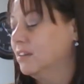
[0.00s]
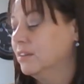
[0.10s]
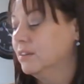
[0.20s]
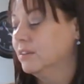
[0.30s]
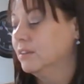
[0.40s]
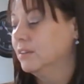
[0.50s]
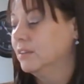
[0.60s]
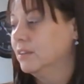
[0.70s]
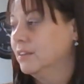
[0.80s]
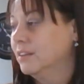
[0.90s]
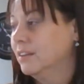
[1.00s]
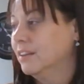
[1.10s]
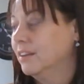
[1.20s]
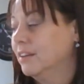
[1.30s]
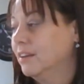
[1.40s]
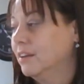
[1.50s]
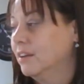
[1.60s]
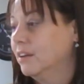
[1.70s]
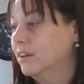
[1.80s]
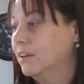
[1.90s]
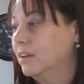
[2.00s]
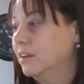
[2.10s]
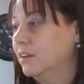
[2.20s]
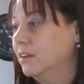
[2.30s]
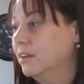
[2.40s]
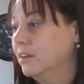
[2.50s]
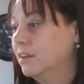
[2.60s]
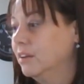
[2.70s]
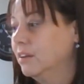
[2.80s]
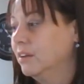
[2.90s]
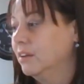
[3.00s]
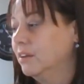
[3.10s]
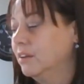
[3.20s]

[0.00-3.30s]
(no one is talking)